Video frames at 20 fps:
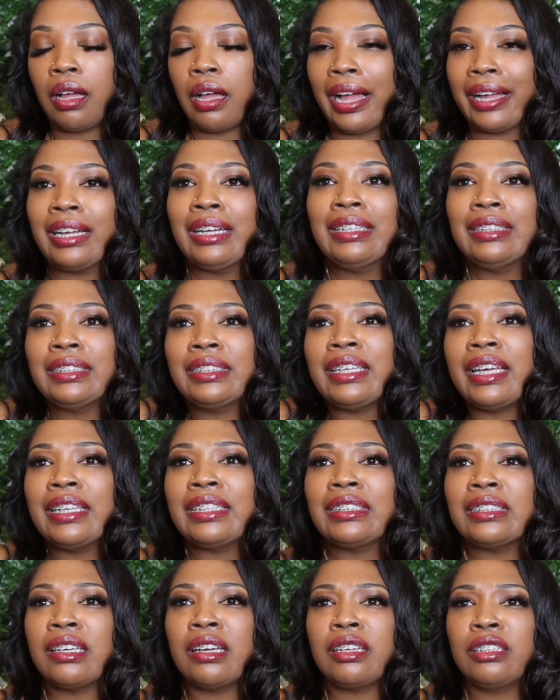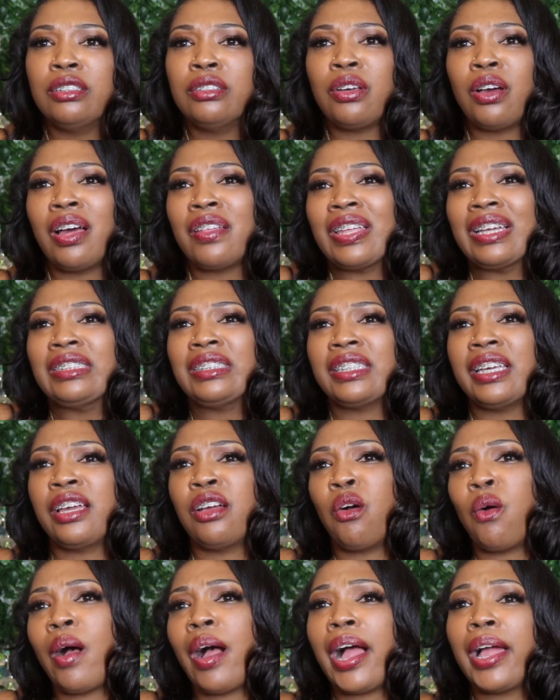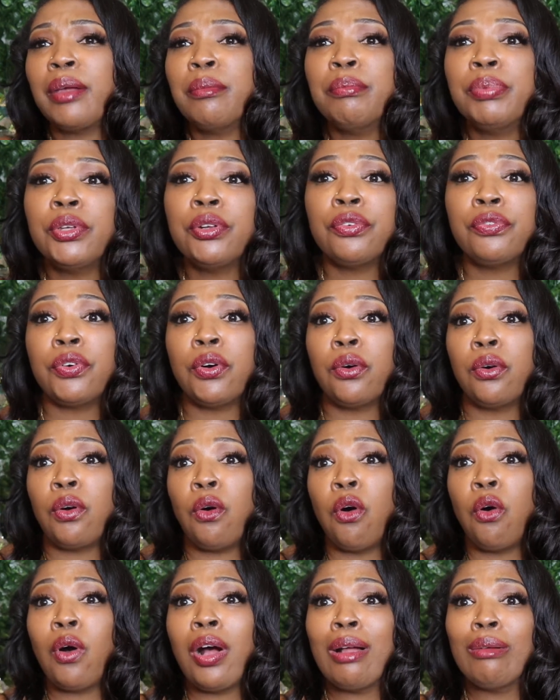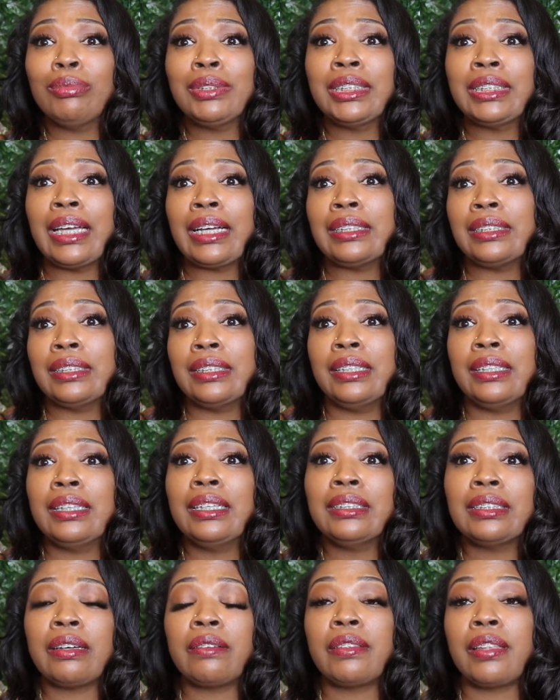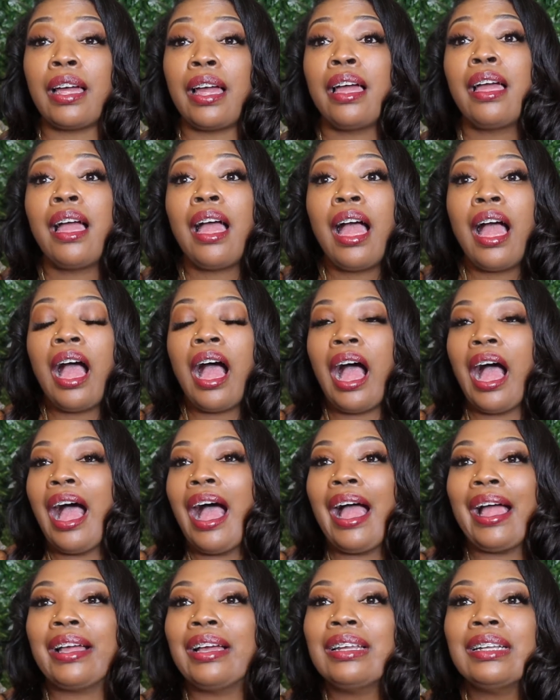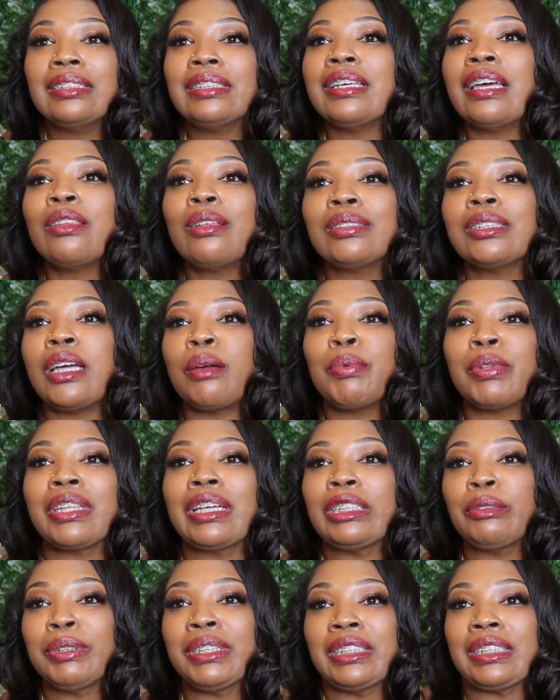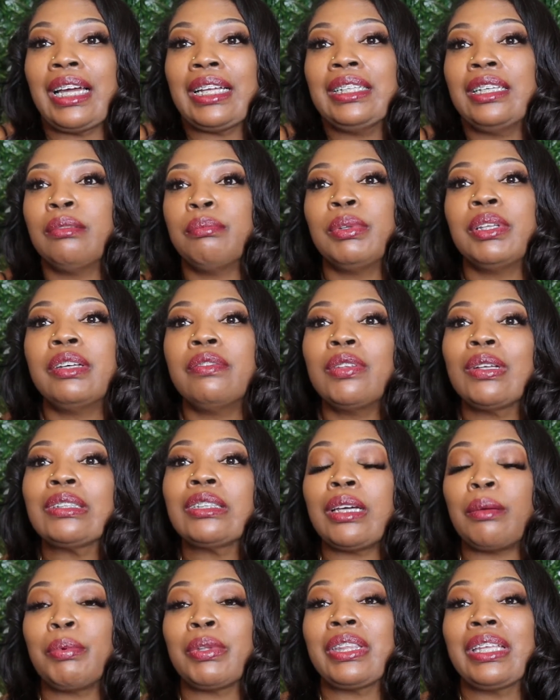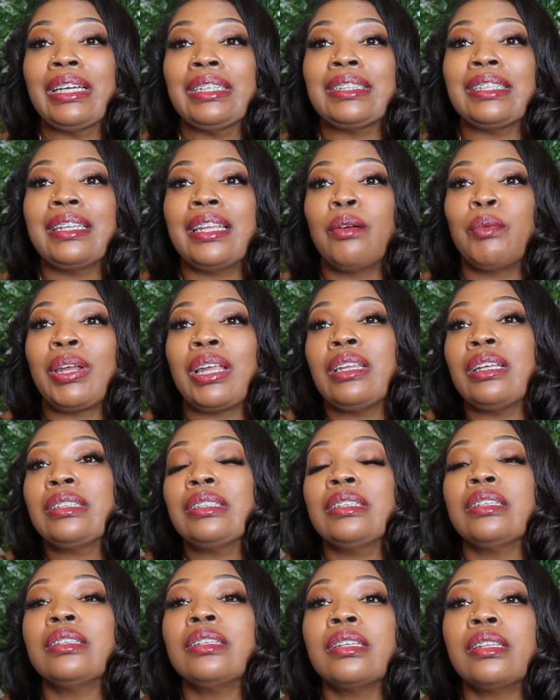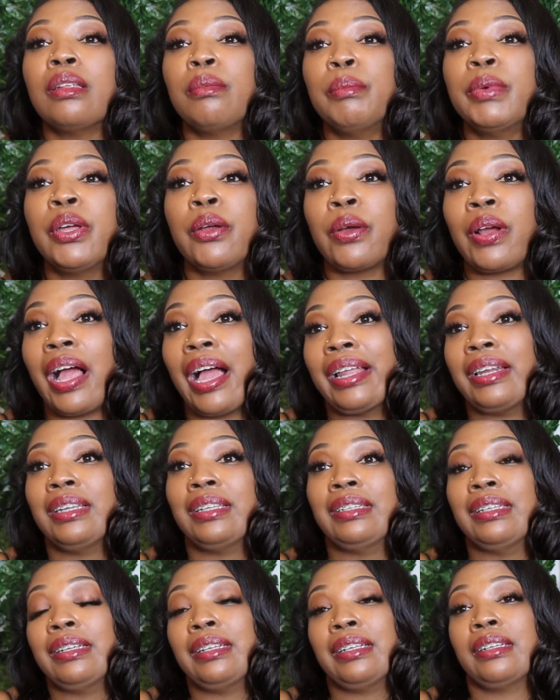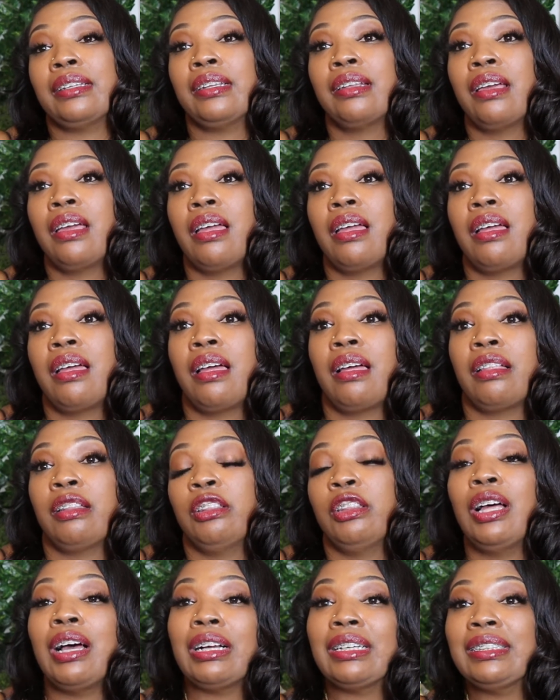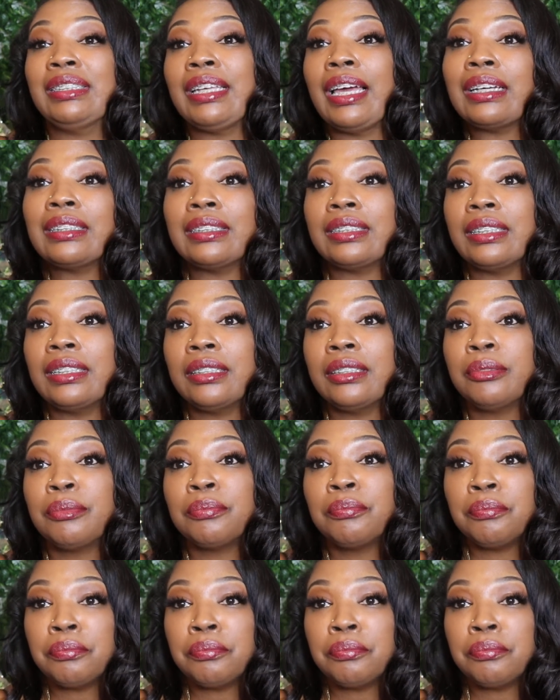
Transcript: I couldn't say, how they say, oh, I'm beautiful, oh, I'm sexy, things like that. I couldn't say those type of things because I didn't believe those type of things. And then when I looked in the mirror, I didn't look sexy.